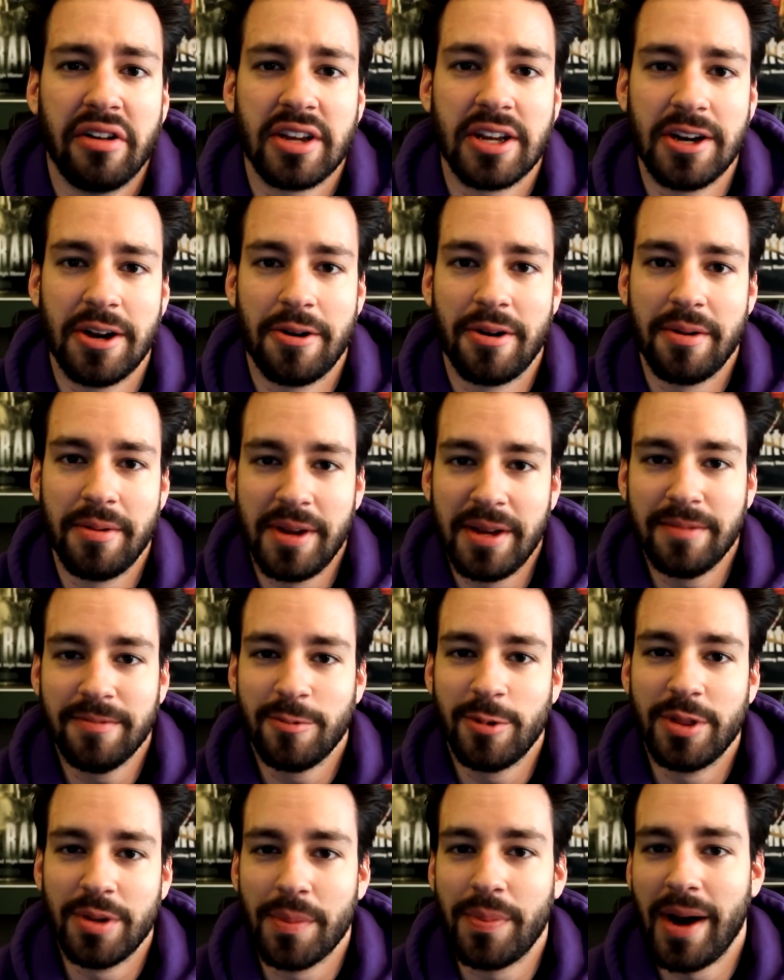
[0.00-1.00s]
you know what I mean,
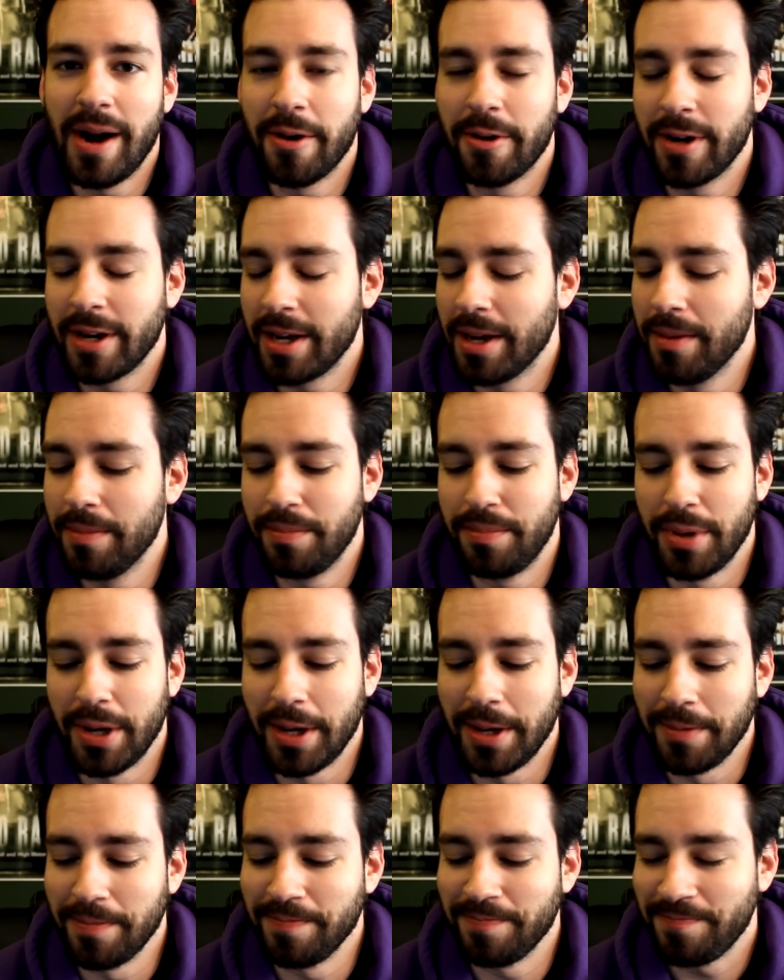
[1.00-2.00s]
when they're powering up.
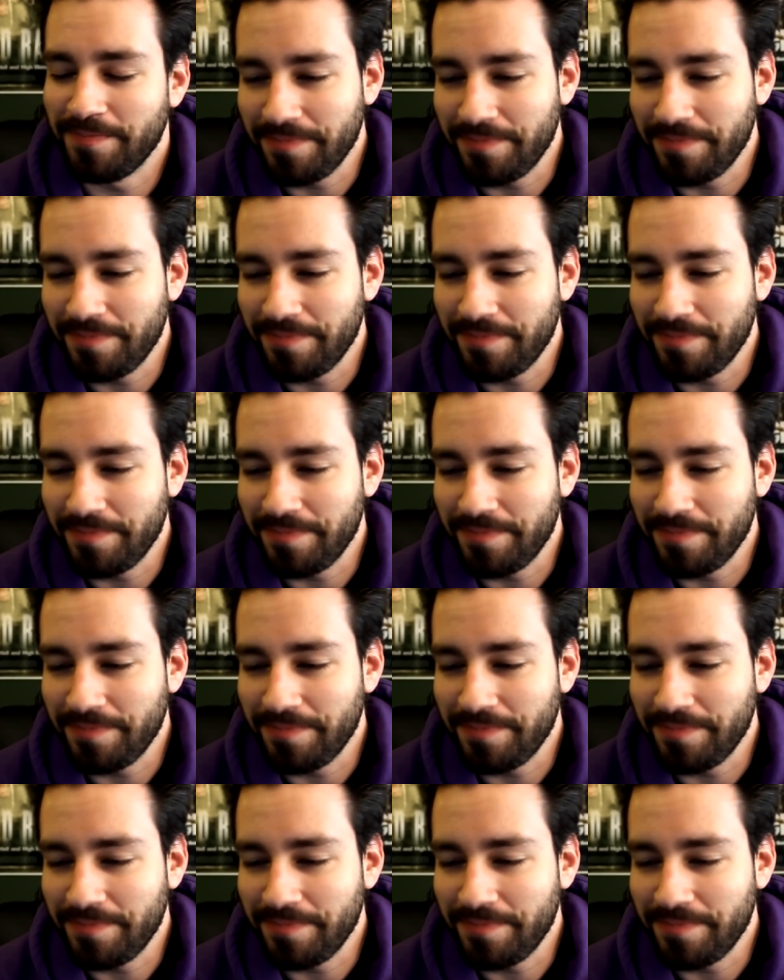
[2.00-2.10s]
But